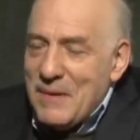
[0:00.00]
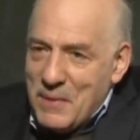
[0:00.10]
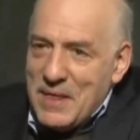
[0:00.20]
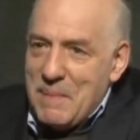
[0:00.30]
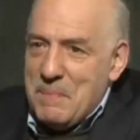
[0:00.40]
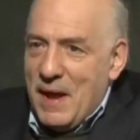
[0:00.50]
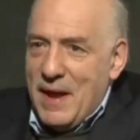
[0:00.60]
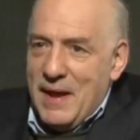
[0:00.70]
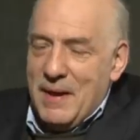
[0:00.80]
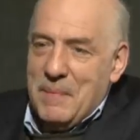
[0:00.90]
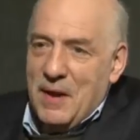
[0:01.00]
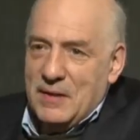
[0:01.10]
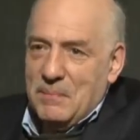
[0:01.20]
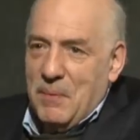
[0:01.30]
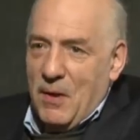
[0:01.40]
when they play a part
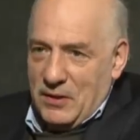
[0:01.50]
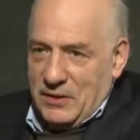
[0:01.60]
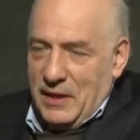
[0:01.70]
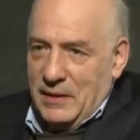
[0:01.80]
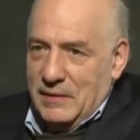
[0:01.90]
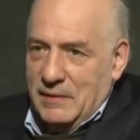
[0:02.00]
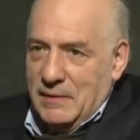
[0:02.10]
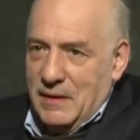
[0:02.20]
in politics